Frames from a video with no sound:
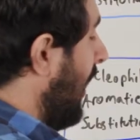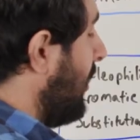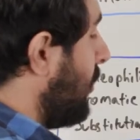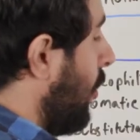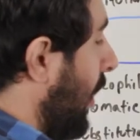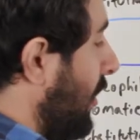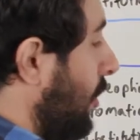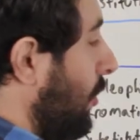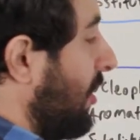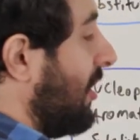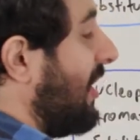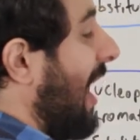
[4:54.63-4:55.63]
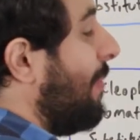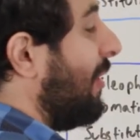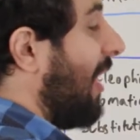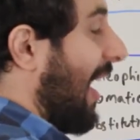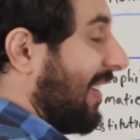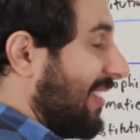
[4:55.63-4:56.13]
is going to
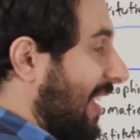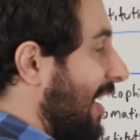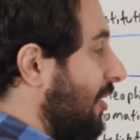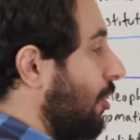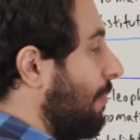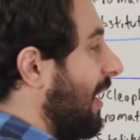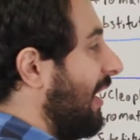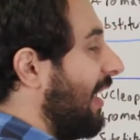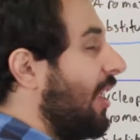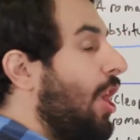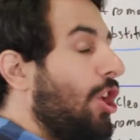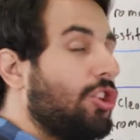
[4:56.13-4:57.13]
stabilize that intermediate